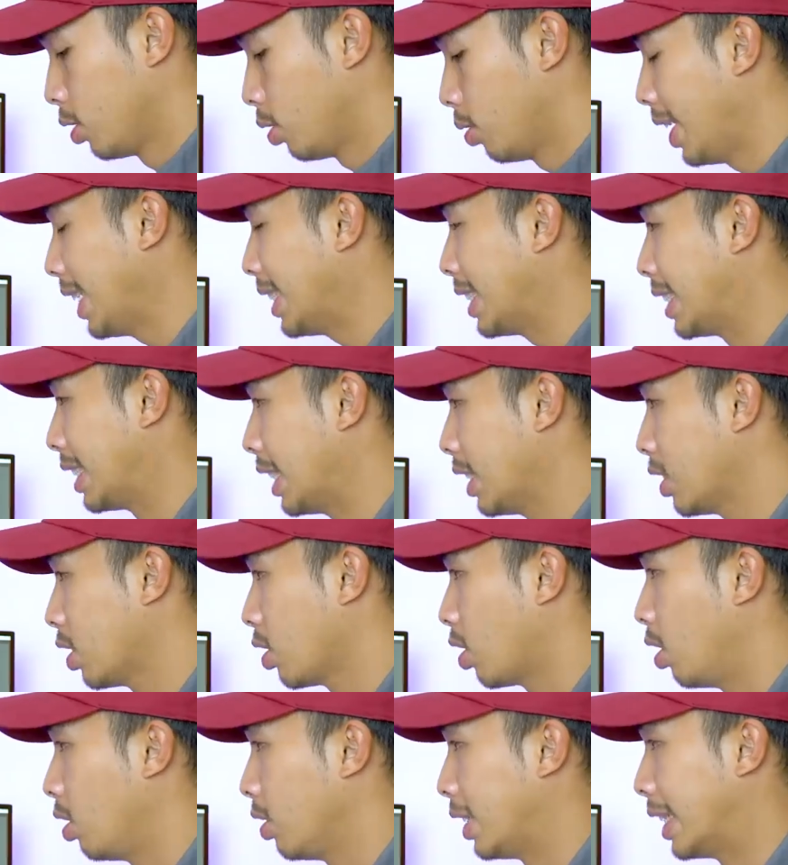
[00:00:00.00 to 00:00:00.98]
So let's
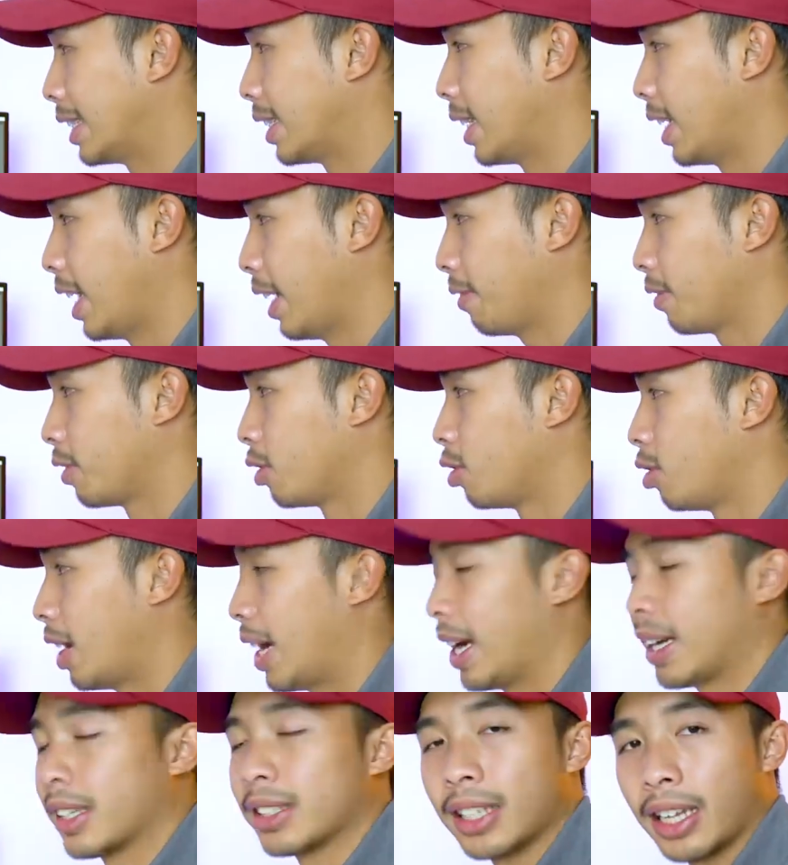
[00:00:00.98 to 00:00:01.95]
just call this left
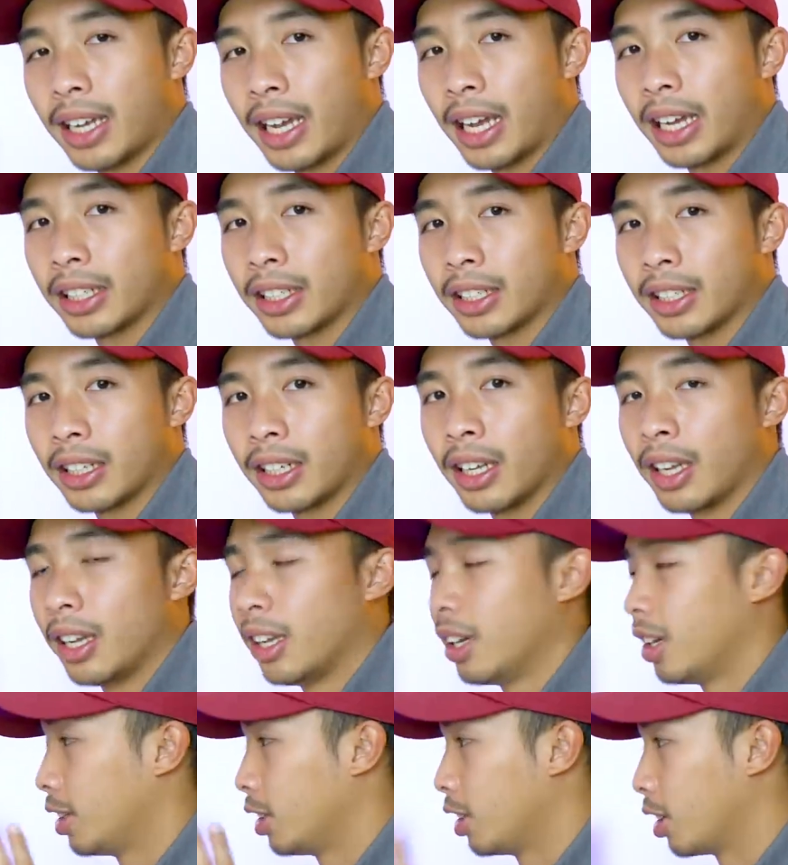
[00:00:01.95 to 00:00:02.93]
drag selection
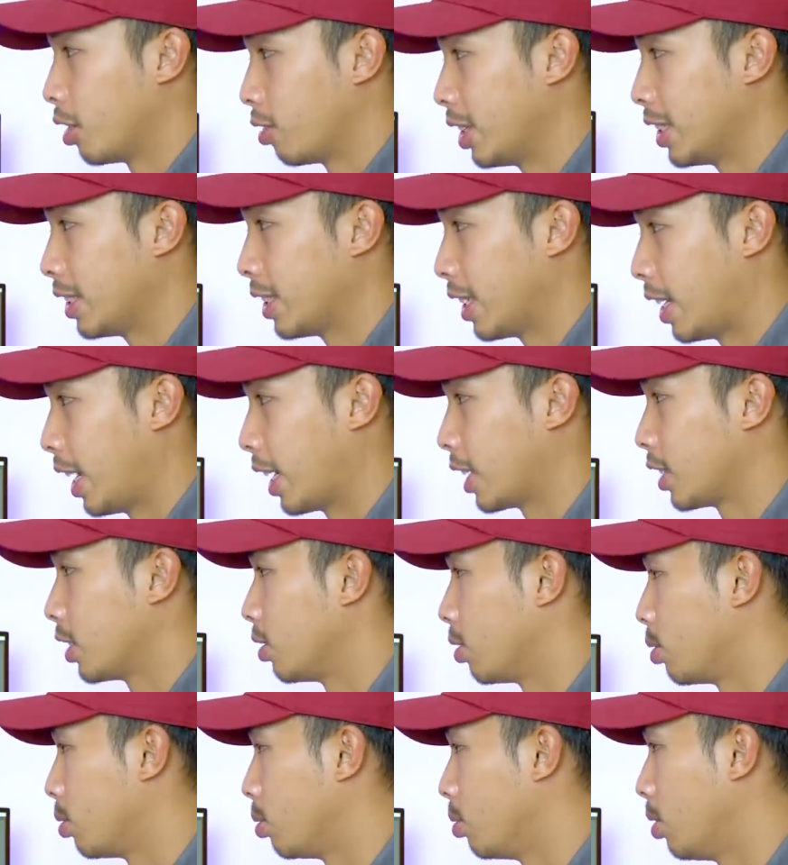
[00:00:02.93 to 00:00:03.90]
the green
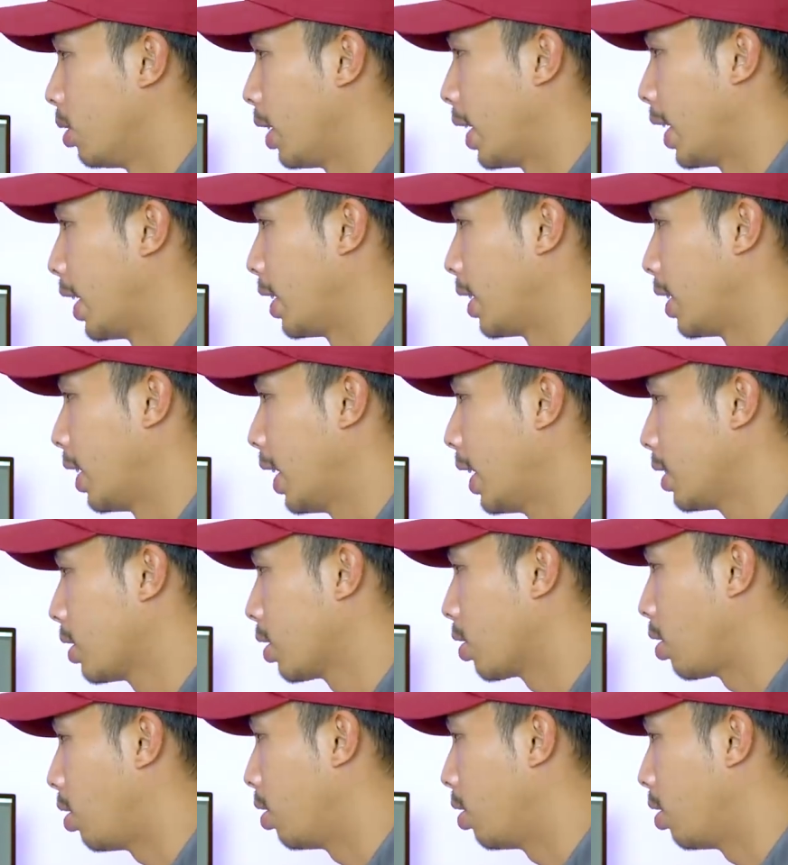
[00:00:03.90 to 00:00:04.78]
selection tool, and let's